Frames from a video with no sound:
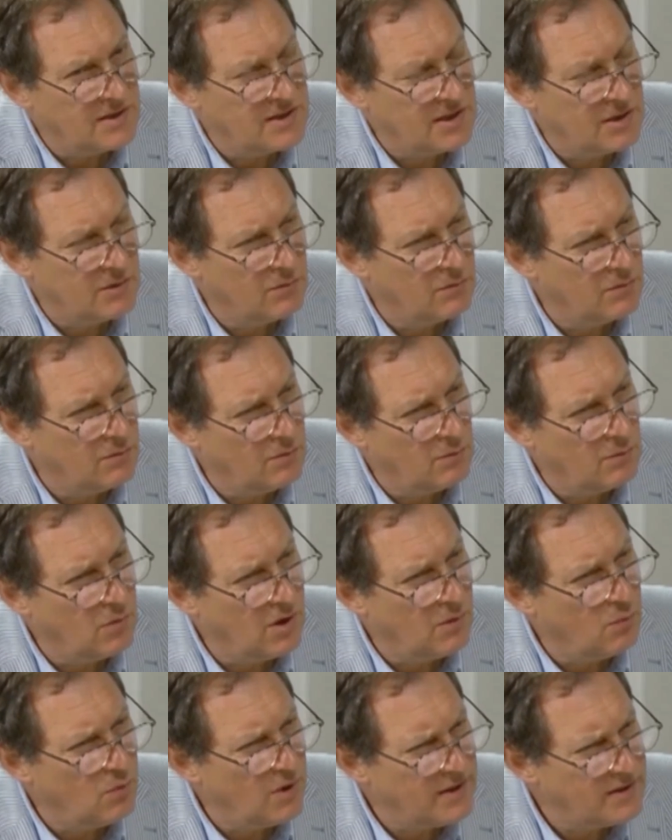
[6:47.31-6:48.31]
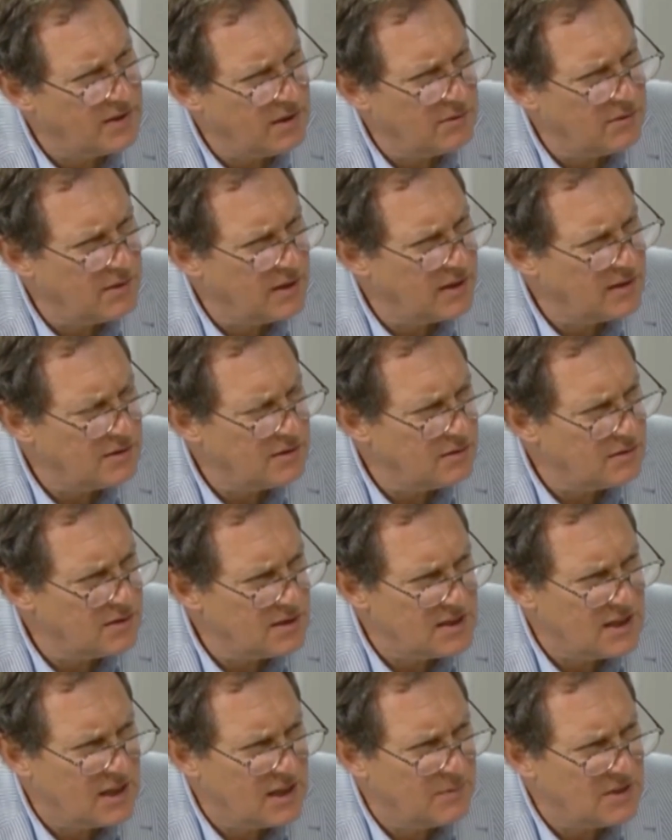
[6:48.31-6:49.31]
So why don't they do the
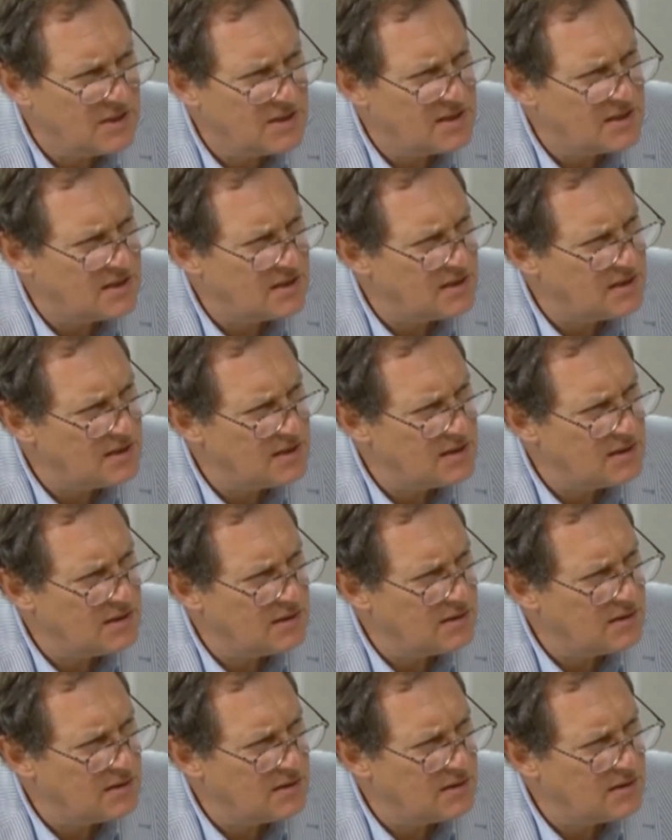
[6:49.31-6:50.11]
same in cities?